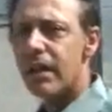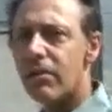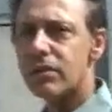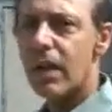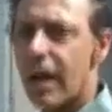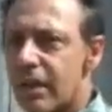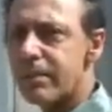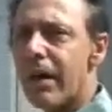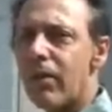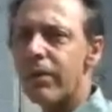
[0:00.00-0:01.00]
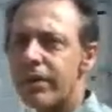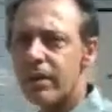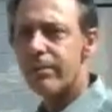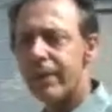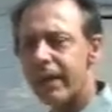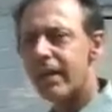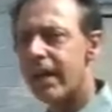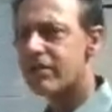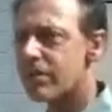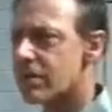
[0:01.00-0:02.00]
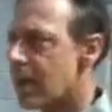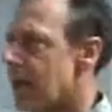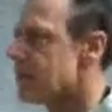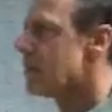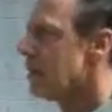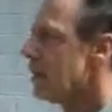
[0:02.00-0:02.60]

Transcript: that was a high spot. We did a big exercise